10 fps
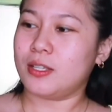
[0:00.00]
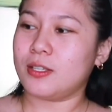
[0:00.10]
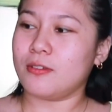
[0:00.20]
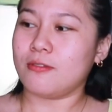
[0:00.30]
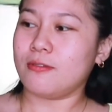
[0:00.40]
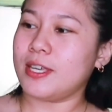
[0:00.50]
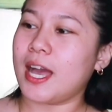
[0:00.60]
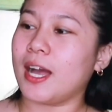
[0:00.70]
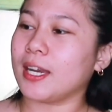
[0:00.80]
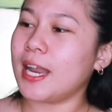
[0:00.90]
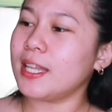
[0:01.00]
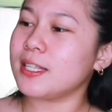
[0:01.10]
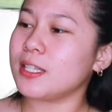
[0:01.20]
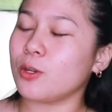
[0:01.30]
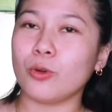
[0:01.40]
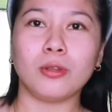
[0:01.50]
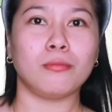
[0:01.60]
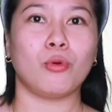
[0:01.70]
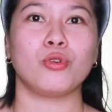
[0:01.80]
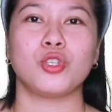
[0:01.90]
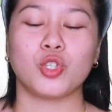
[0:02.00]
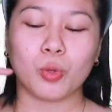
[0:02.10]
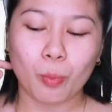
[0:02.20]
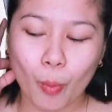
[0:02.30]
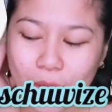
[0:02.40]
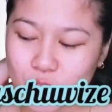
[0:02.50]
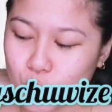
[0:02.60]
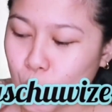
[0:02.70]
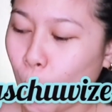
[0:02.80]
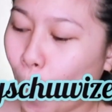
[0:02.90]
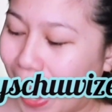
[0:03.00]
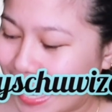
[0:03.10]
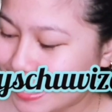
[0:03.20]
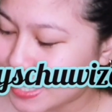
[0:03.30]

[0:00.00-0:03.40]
So, yeah. Cleanse, tone, moisturize.